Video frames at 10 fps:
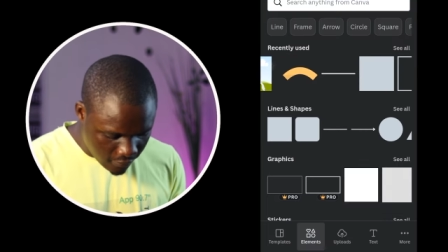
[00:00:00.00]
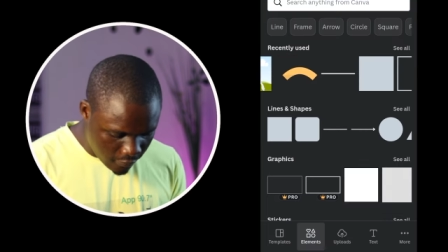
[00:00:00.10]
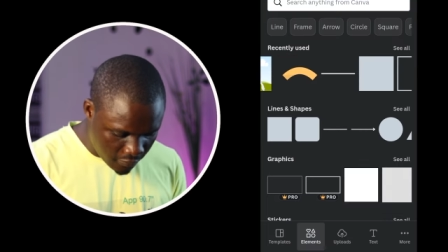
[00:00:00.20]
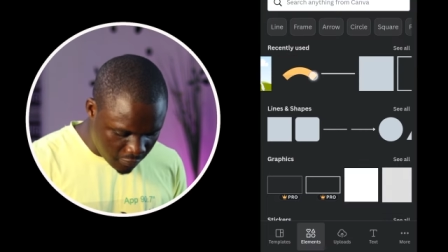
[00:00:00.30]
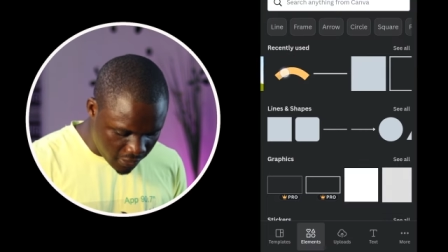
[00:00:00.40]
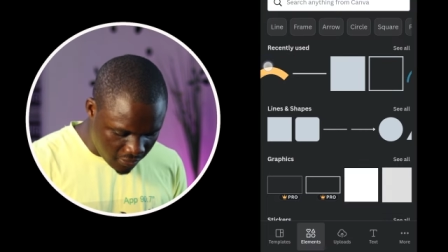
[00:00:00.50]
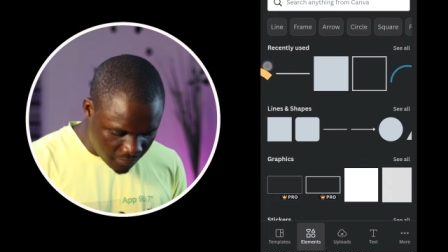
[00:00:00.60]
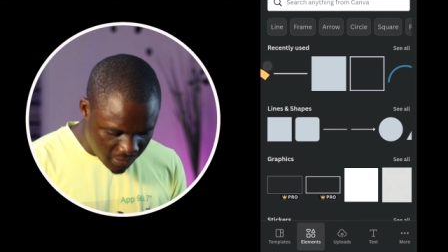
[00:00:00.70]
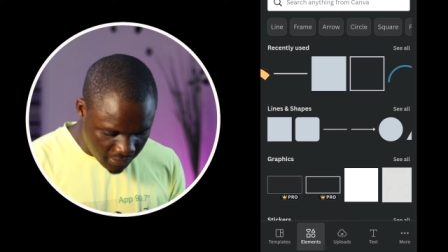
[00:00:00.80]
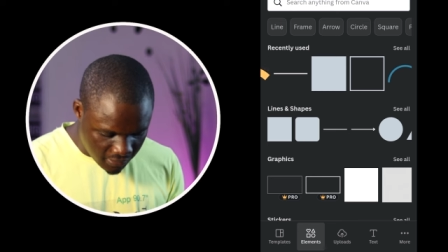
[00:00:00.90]
Go to
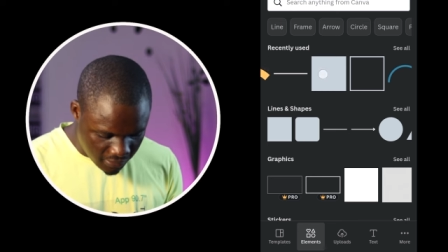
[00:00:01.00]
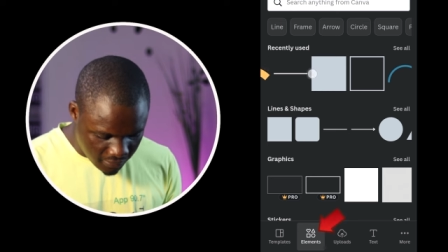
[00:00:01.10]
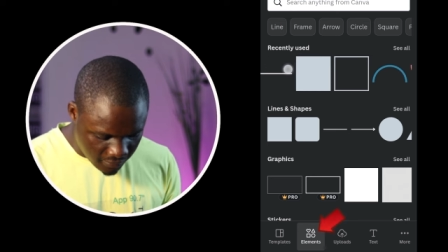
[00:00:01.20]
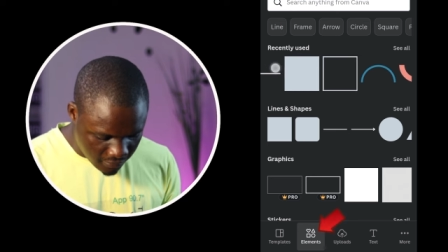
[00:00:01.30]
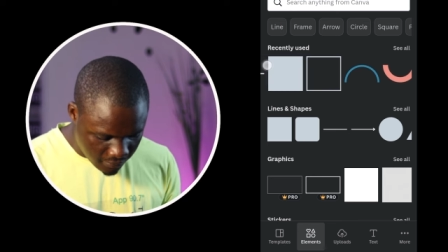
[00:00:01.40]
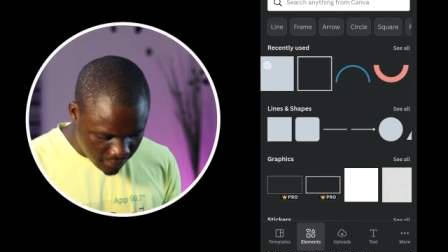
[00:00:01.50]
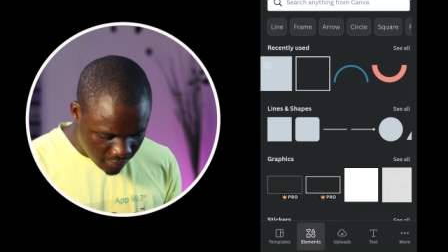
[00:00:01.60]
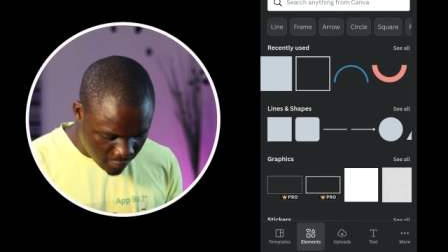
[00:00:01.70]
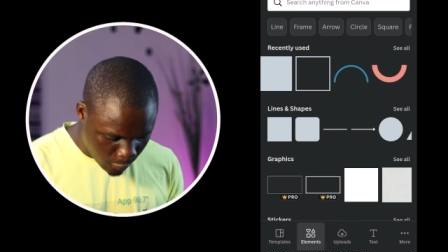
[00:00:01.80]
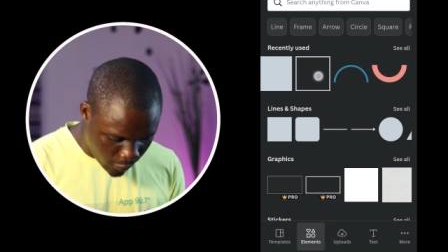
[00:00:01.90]
elements,
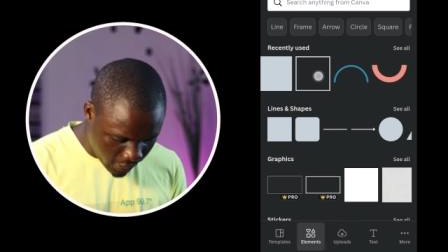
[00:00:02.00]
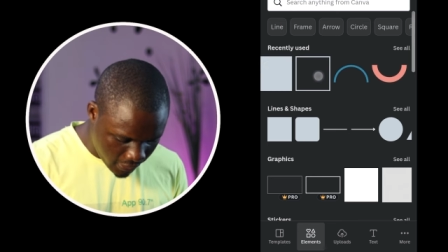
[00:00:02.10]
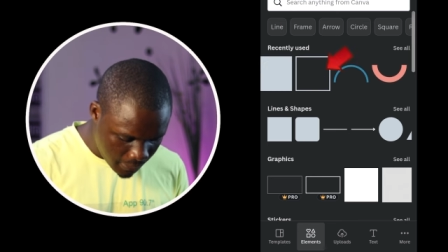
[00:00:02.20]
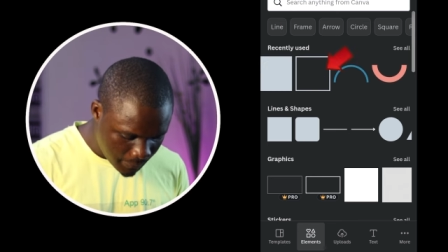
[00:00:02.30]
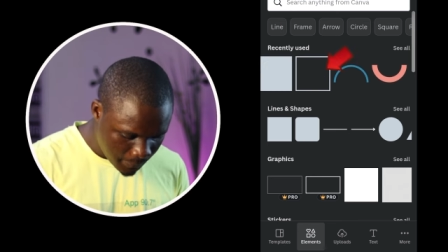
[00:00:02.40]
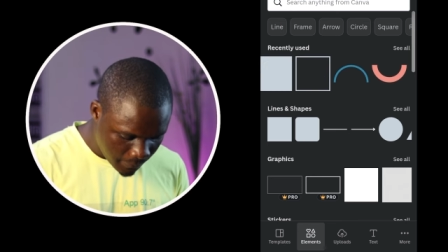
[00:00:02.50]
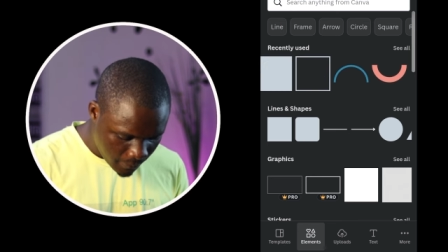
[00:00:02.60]
square